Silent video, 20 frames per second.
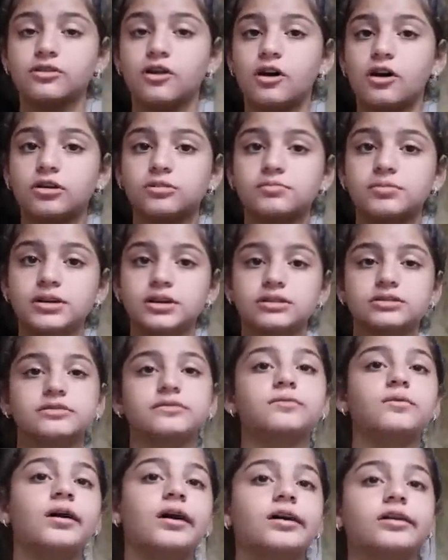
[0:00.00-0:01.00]
long piece
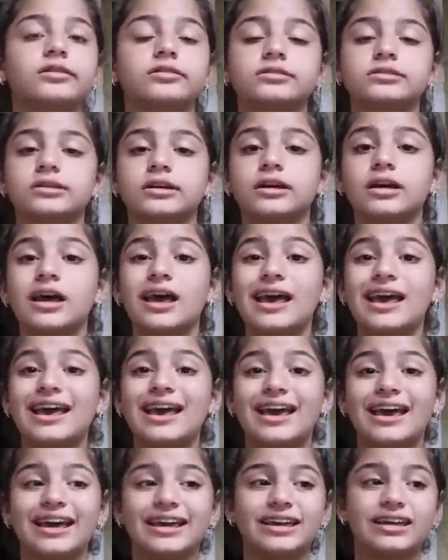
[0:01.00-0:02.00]
of wires
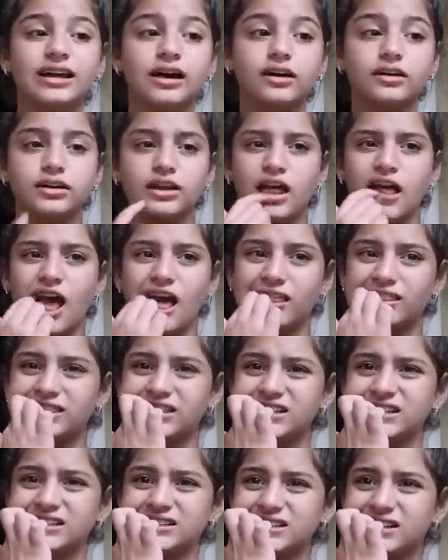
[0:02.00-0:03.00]
hanging out.
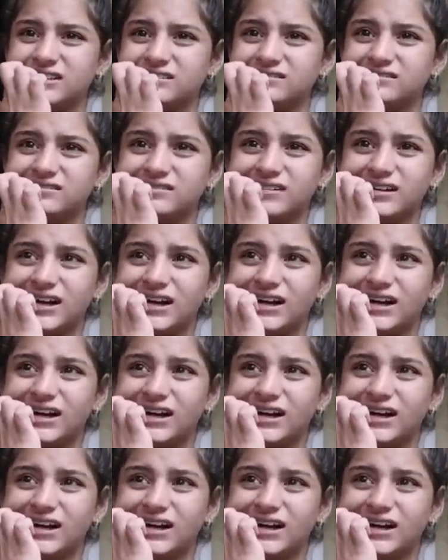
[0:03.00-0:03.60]
These, I don't know